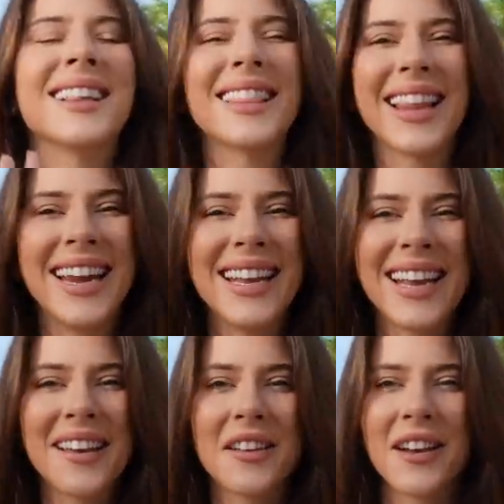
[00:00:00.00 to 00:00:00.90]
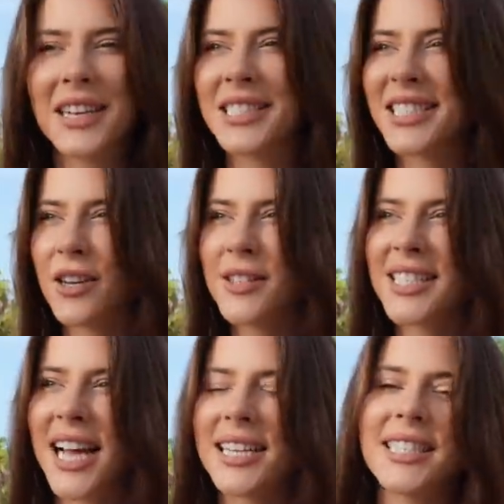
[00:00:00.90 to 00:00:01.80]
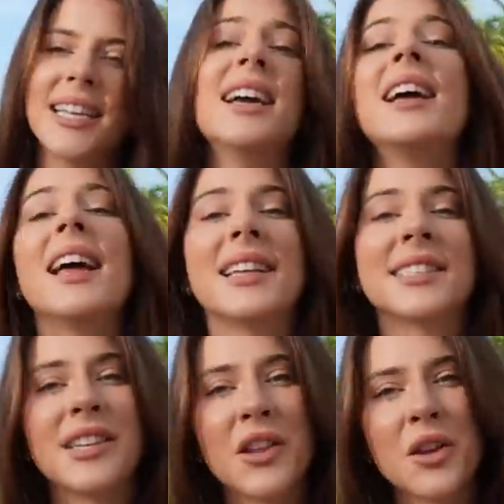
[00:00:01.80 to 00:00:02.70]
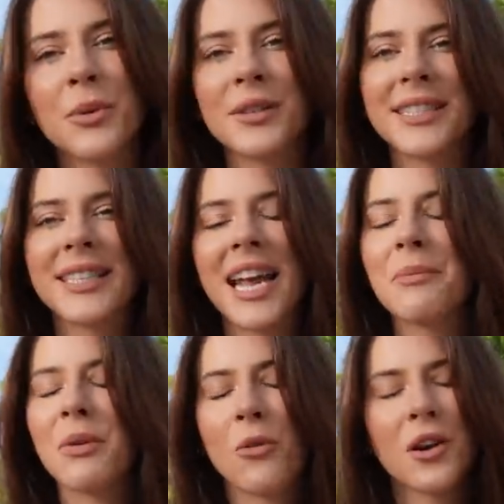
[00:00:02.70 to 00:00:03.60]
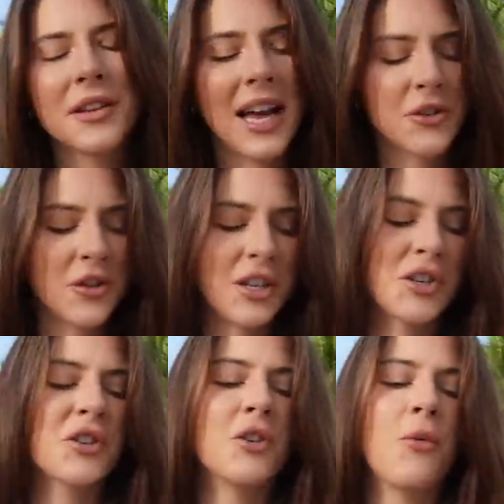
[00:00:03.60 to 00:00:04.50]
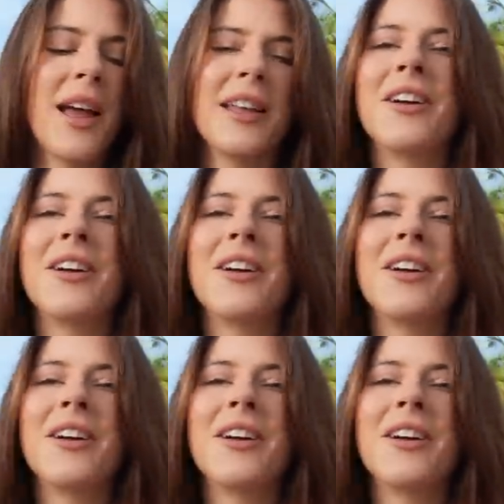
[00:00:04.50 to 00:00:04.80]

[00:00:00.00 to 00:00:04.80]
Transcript: a lady killer. It's so sexy. It's another boozy take, but more in that traditional way.